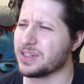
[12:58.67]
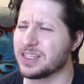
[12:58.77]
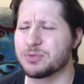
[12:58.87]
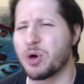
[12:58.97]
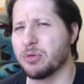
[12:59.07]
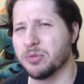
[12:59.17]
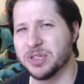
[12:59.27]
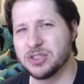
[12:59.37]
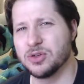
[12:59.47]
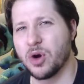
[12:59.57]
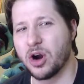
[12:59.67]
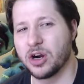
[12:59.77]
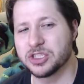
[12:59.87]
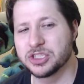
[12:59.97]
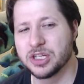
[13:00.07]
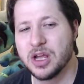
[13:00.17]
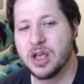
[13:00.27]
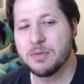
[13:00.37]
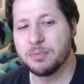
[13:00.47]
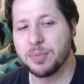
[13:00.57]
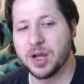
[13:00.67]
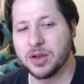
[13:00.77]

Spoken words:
That's probably too harsh, but